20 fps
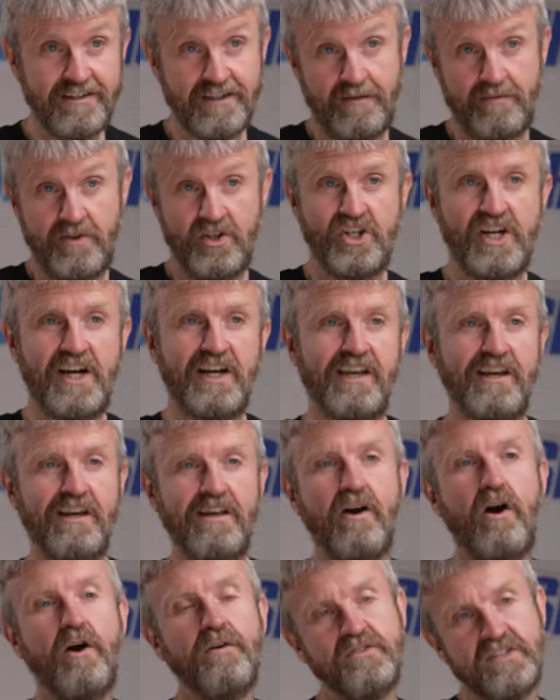summer jacket
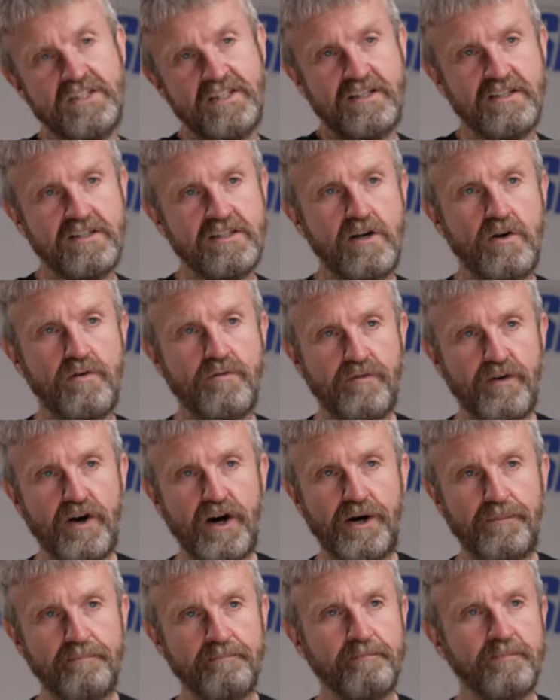I've seen so
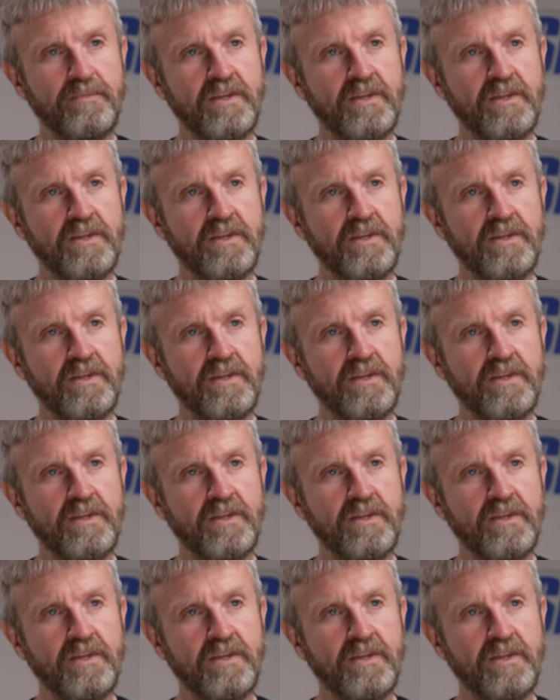far.